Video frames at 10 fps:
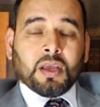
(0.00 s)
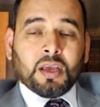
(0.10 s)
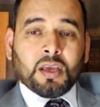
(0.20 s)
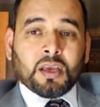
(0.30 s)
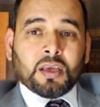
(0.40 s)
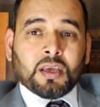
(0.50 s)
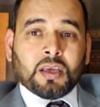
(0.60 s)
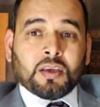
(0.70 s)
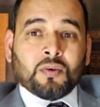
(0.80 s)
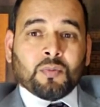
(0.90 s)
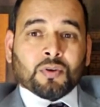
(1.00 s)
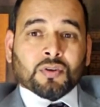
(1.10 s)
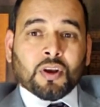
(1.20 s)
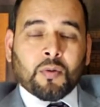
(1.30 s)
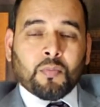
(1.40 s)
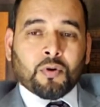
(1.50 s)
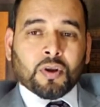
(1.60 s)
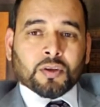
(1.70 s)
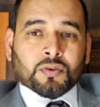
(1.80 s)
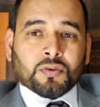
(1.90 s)
a humanitarian
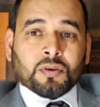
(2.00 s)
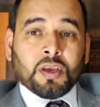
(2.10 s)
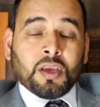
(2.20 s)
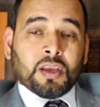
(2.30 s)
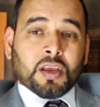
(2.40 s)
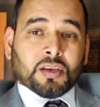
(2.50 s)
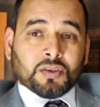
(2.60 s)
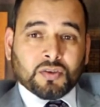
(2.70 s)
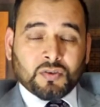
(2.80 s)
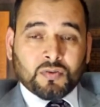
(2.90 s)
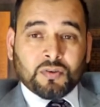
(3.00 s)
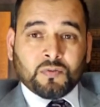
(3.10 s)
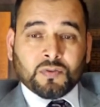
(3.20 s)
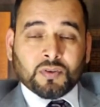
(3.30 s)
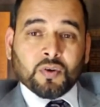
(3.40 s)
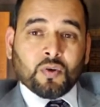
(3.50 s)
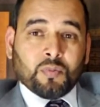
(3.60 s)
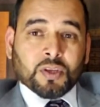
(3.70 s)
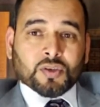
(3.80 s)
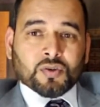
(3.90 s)
protection in addition to Refugee
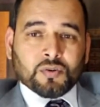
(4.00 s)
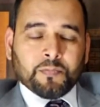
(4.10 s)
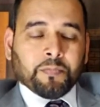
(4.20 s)
Convention.